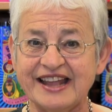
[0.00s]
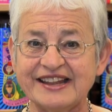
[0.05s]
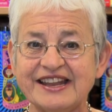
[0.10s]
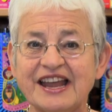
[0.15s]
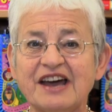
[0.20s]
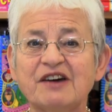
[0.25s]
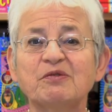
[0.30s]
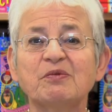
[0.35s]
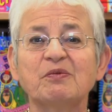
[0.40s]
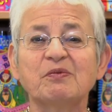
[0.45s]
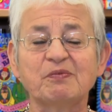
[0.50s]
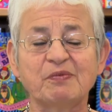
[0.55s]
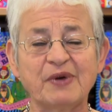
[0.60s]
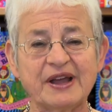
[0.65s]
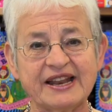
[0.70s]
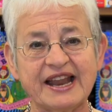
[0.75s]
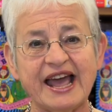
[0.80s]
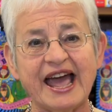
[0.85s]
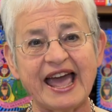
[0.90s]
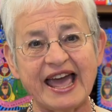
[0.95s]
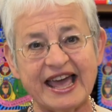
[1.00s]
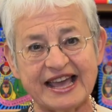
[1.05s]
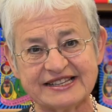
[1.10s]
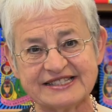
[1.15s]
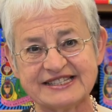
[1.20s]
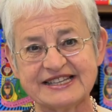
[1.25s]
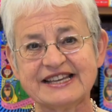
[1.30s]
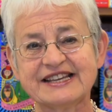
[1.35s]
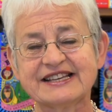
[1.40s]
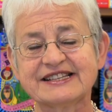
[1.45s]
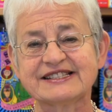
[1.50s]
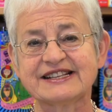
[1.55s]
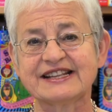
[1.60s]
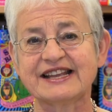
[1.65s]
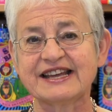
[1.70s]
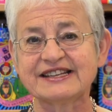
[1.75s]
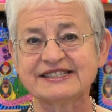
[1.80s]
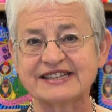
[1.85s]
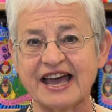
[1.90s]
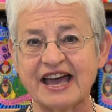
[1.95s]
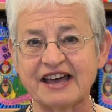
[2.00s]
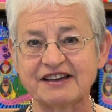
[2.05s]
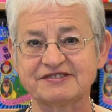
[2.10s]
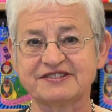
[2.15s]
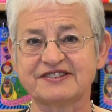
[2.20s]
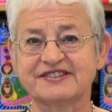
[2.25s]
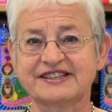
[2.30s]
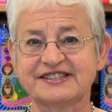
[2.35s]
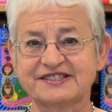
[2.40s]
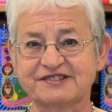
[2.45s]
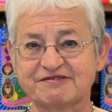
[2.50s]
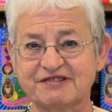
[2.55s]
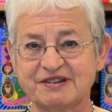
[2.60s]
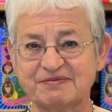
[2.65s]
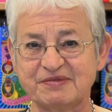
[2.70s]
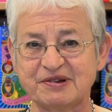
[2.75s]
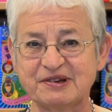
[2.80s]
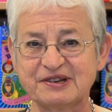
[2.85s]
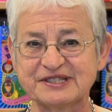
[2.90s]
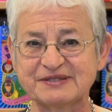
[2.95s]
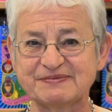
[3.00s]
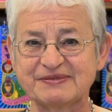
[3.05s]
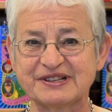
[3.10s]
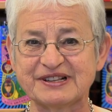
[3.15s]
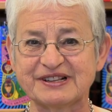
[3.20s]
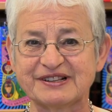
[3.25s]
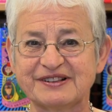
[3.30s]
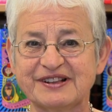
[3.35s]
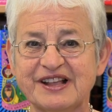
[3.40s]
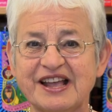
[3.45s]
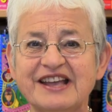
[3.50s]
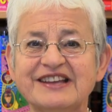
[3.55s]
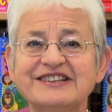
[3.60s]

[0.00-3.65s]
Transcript: Now, when Hetty is let out of this grim hospital,